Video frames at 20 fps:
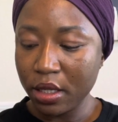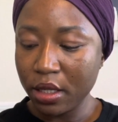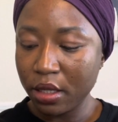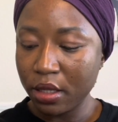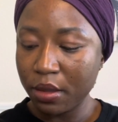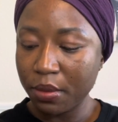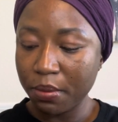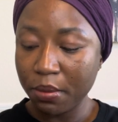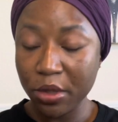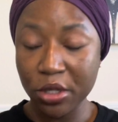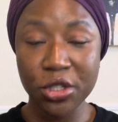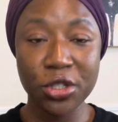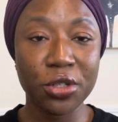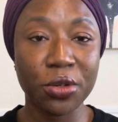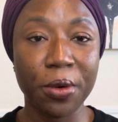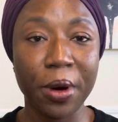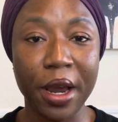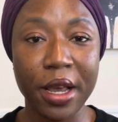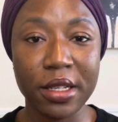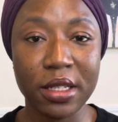
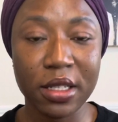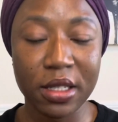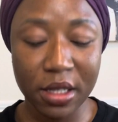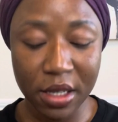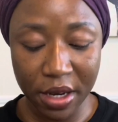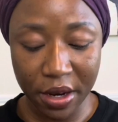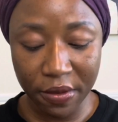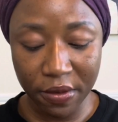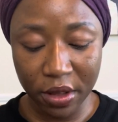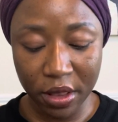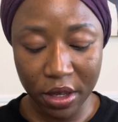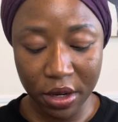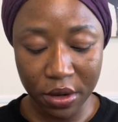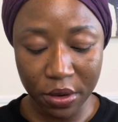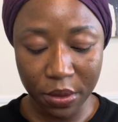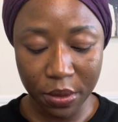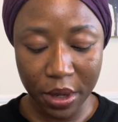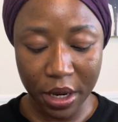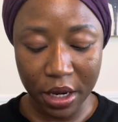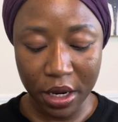moisturizers and everything
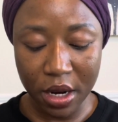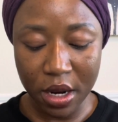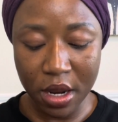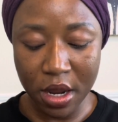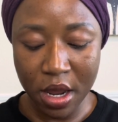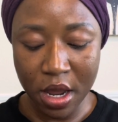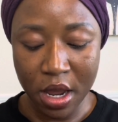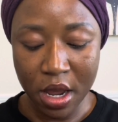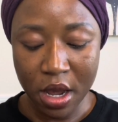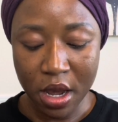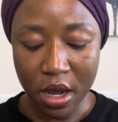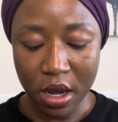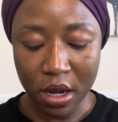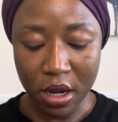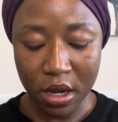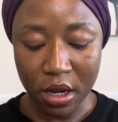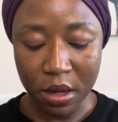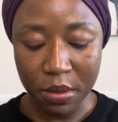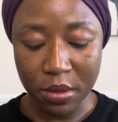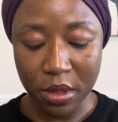already.
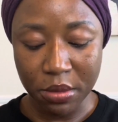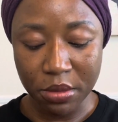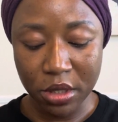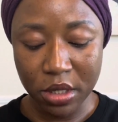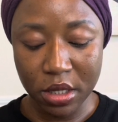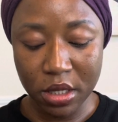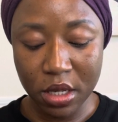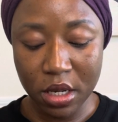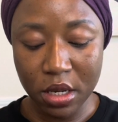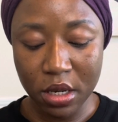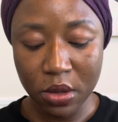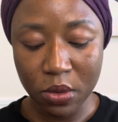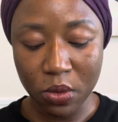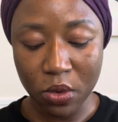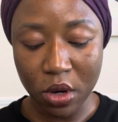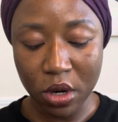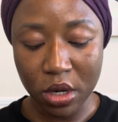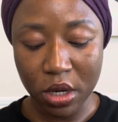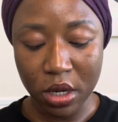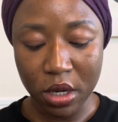I'm just going
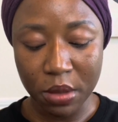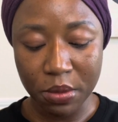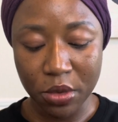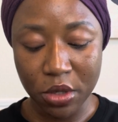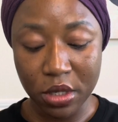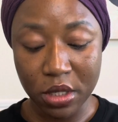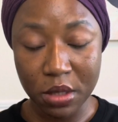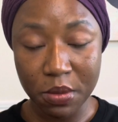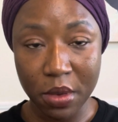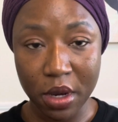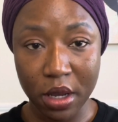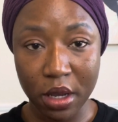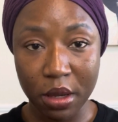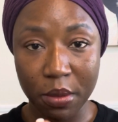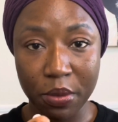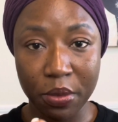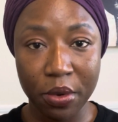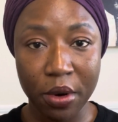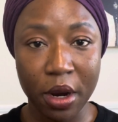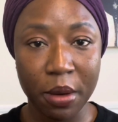to use my
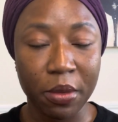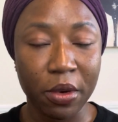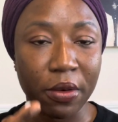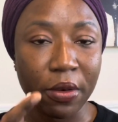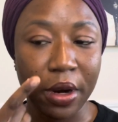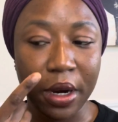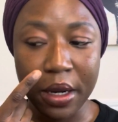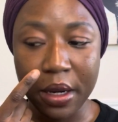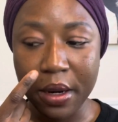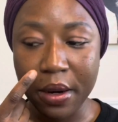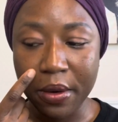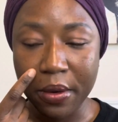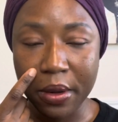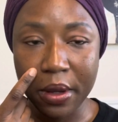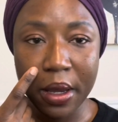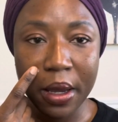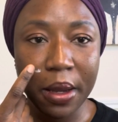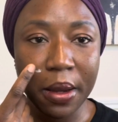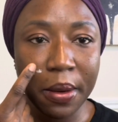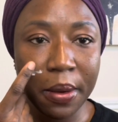primer right now, okay?